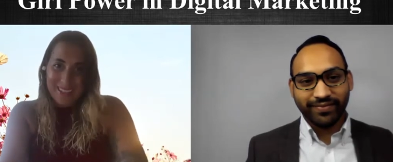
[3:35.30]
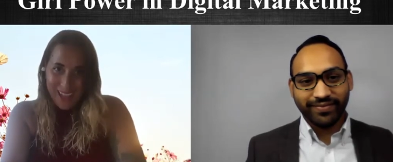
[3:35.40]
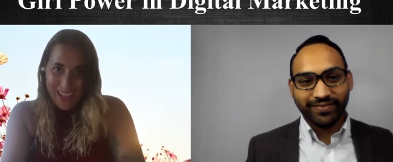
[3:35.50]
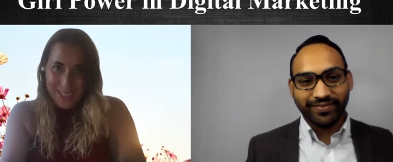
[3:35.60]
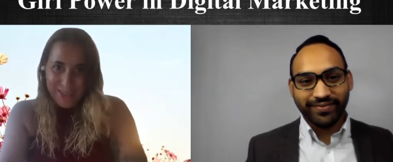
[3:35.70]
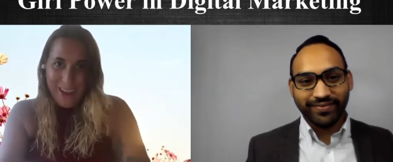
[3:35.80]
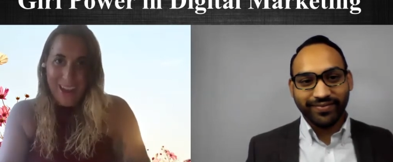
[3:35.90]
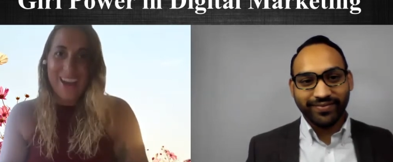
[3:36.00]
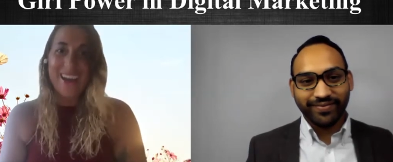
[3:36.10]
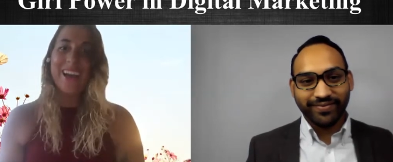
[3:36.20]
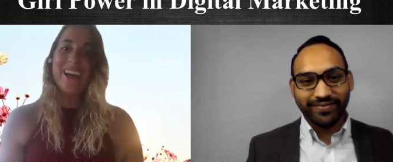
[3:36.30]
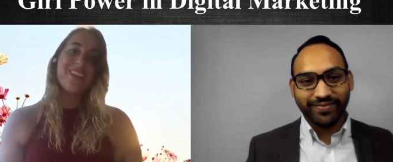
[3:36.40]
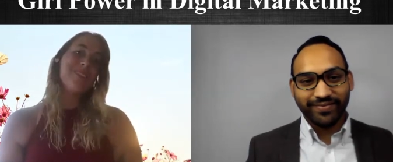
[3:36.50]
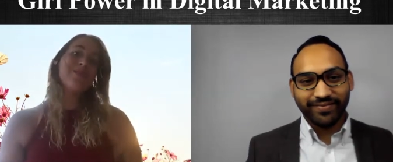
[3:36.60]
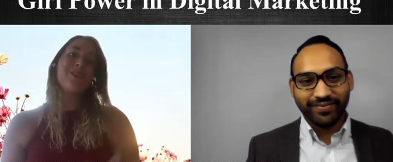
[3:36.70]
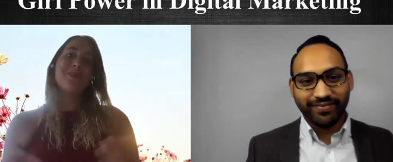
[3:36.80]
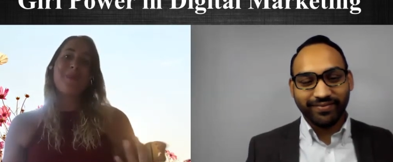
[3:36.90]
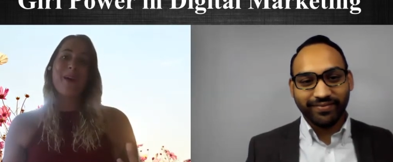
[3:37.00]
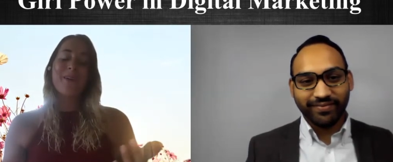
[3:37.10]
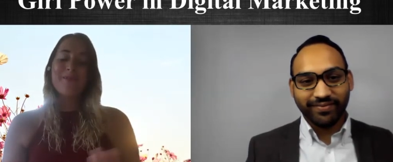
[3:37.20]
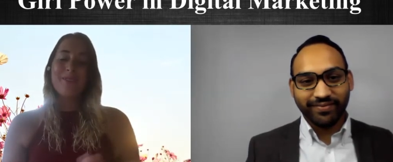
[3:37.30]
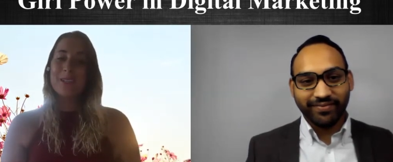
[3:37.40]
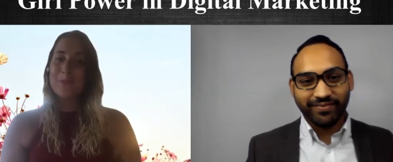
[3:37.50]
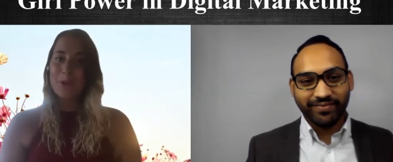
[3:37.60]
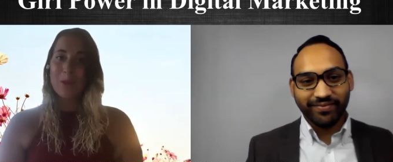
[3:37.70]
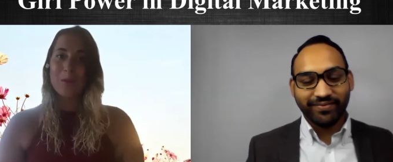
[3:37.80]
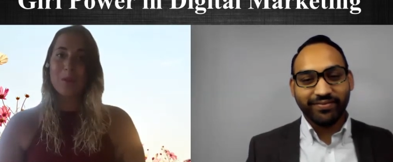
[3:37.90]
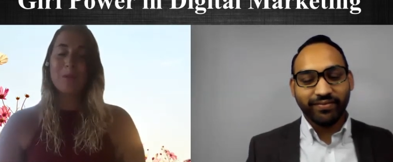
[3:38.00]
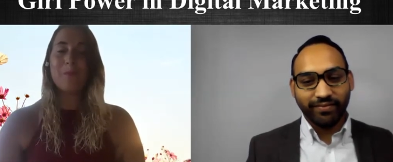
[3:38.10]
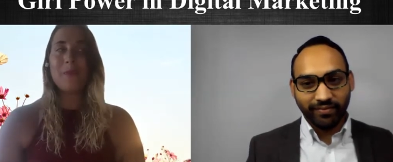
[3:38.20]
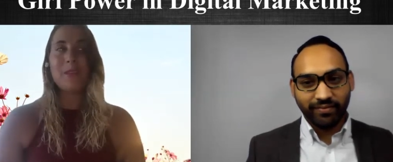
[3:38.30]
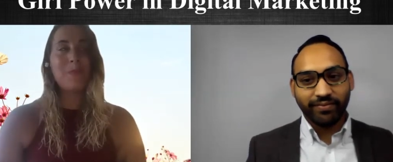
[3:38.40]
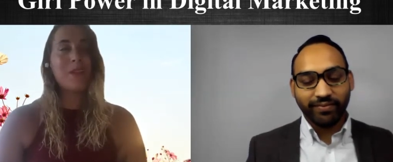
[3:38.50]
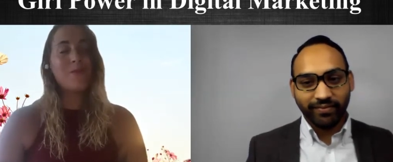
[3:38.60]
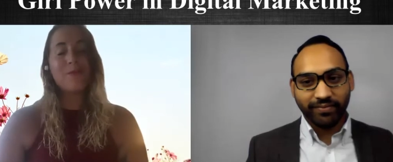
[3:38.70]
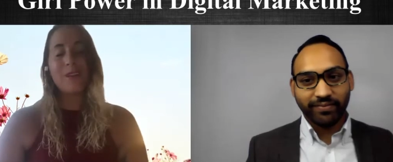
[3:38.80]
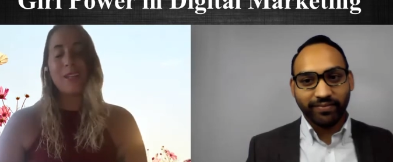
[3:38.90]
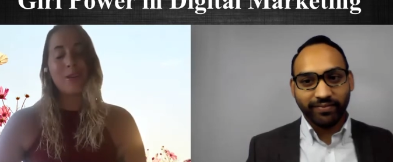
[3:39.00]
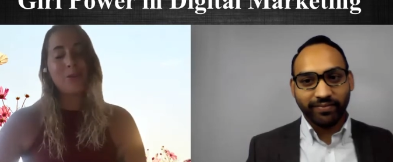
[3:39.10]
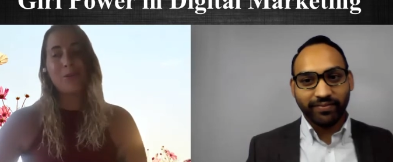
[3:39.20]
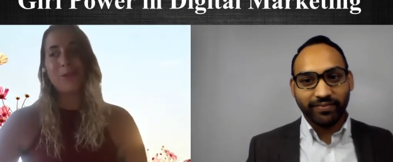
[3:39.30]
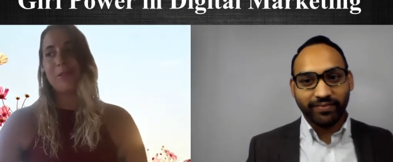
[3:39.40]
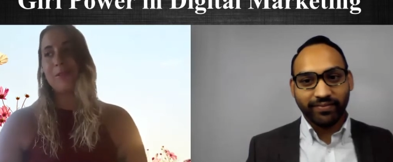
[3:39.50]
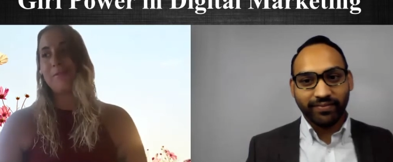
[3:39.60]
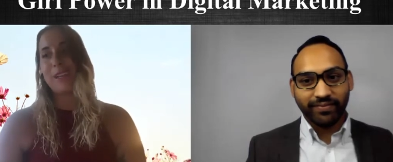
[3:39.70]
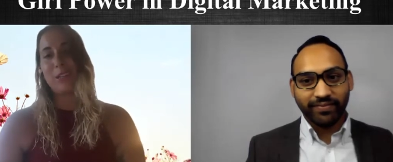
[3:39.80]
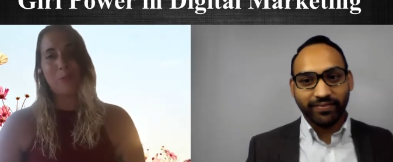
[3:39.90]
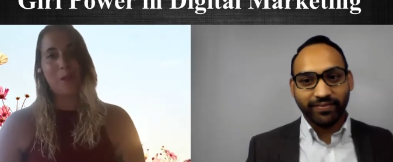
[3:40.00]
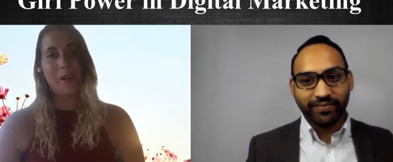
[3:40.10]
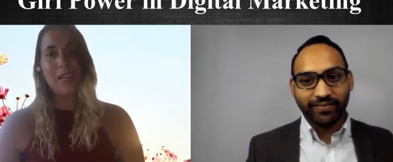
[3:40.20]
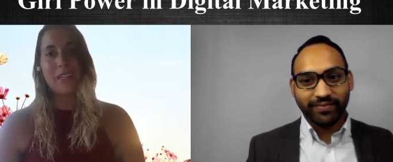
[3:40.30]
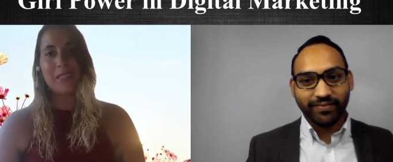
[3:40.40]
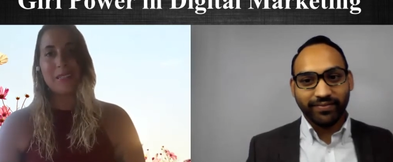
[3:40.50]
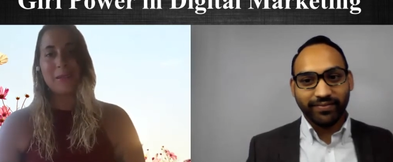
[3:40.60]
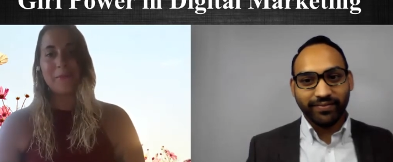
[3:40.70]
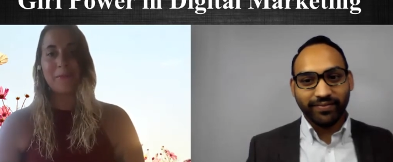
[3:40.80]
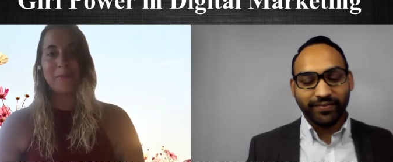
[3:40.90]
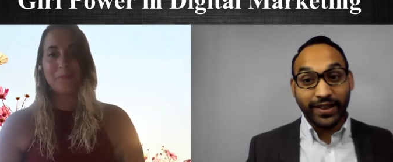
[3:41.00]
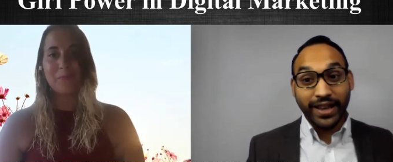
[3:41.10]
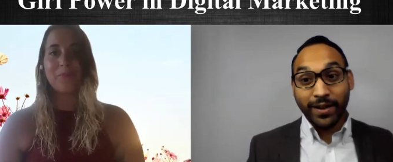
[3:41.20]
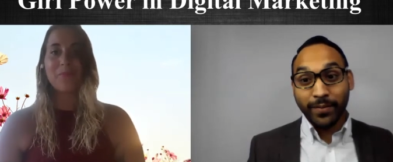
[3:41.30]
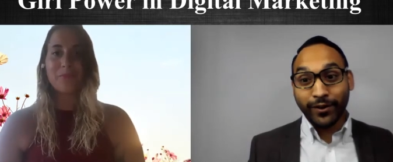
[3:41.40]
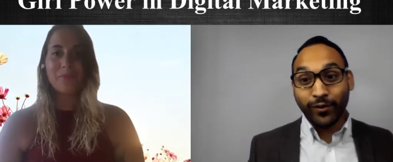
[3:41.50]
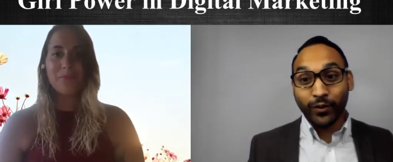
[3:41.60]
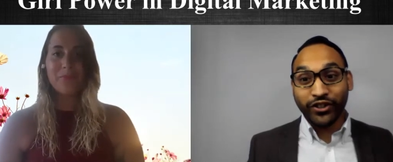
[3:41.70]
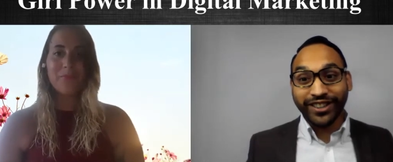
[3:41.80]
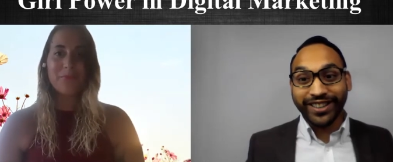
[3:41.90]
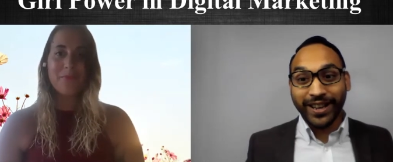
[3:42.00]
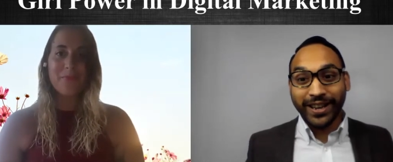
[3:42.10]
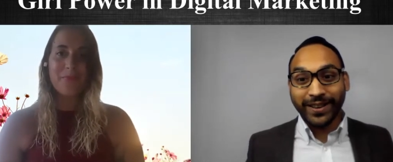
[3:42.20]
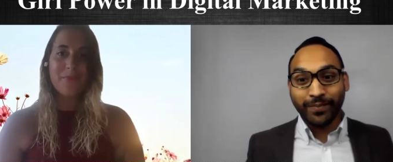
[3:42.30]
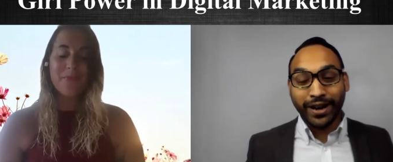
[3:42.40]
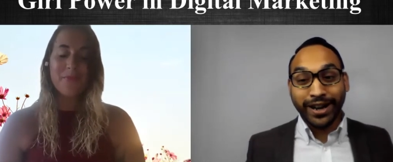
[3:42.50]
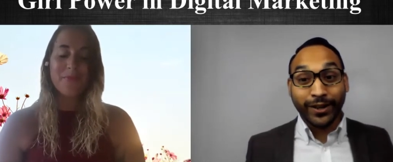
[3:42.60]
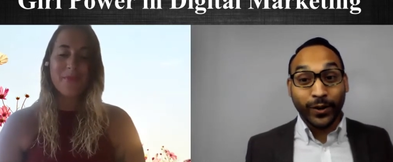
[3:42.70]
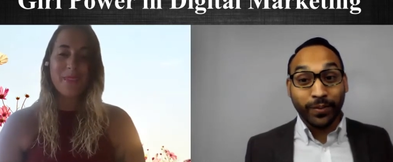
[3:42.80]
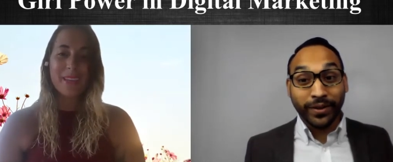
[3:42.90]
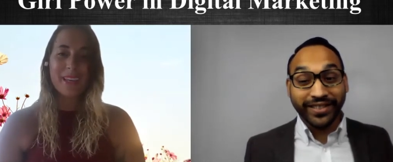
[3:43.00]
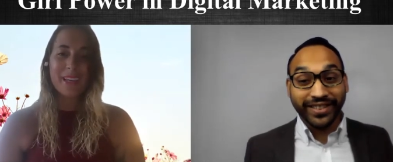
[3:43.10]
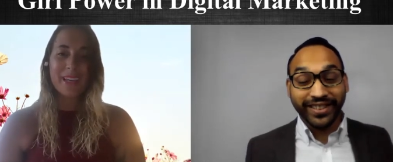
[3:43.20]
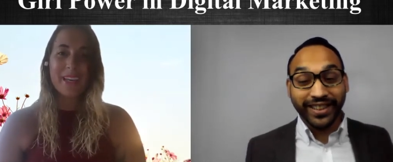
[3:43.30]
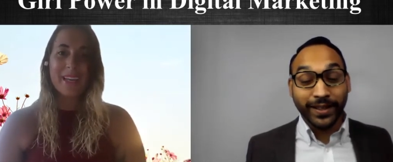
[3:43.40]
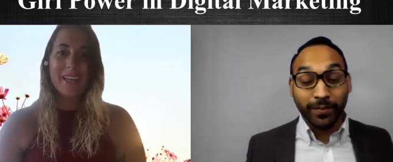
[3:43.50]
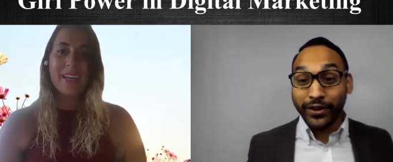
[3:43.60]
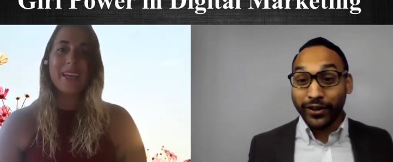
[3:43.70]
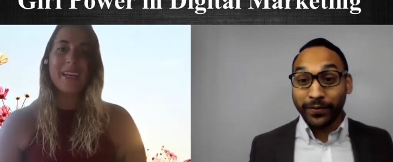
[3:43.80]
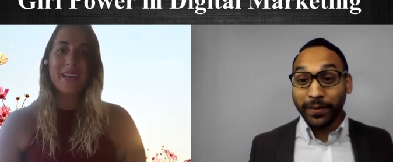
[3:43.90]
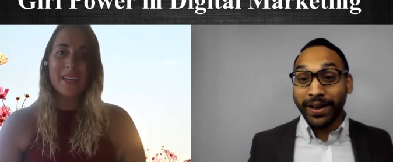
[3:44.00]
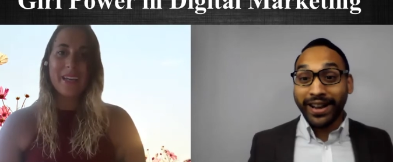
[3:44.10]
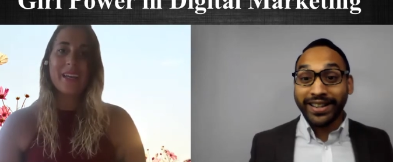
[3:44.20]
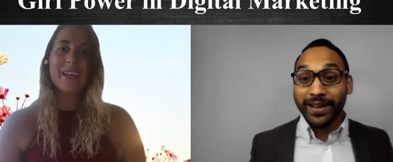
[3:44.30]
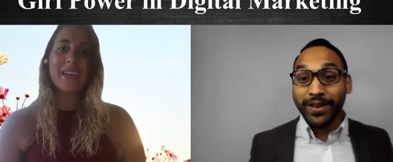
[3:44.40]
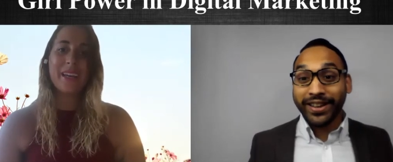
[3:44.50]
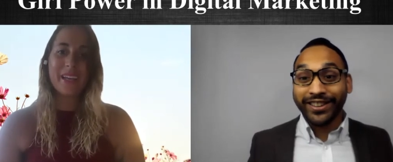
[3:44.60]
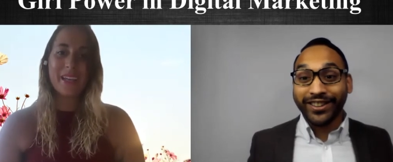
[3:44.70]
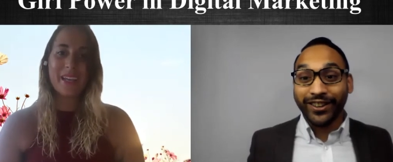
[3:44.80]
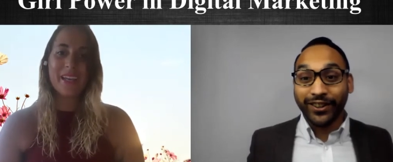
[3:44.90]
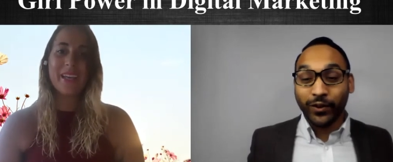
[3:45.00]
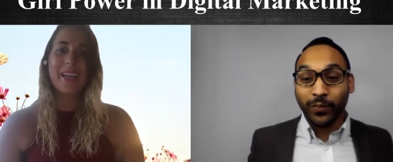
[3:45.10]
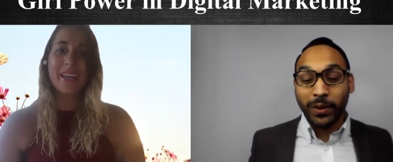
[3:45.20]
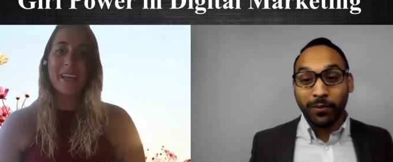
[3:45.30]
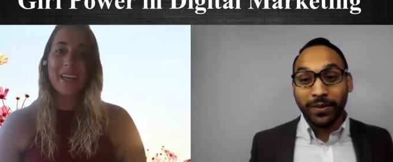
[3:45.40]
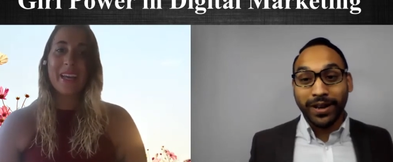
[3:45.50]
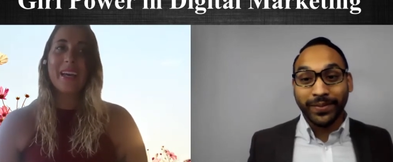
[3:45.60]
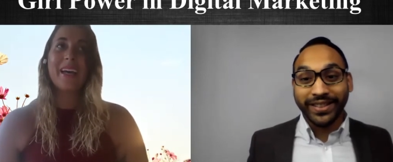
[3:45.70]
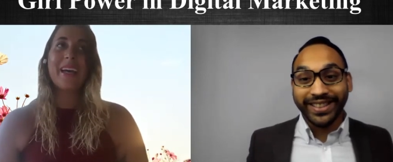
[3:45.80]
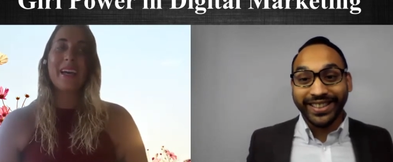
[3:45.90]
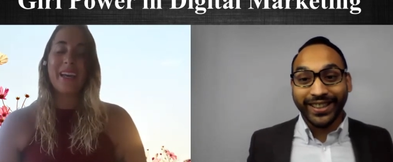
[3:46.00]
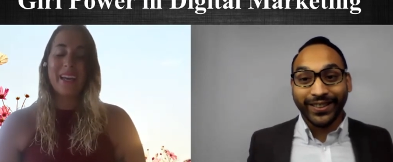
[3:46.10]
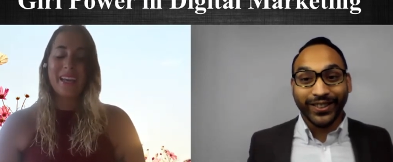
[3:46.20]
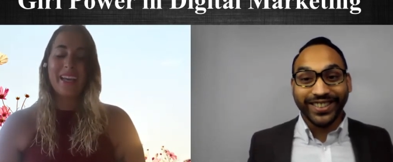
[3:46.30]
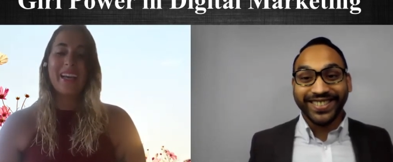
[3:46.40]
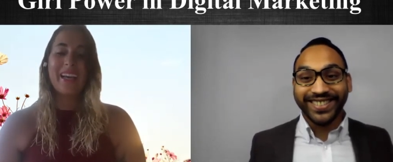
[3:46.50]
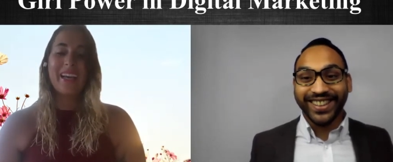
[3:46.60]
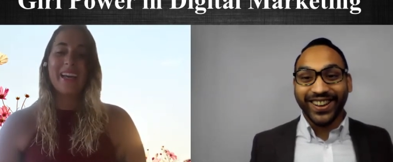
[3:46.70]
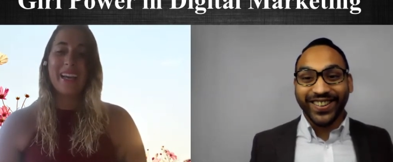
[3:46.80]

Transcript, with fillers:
Speaker 1: as you are, you know the power of Facebook groups. It's, it's been a really cool experience.
Speaker 2: Yeah, I mean, launching a brand new business in the middle of the pandemic, you know, a lot of people might be thinking, what's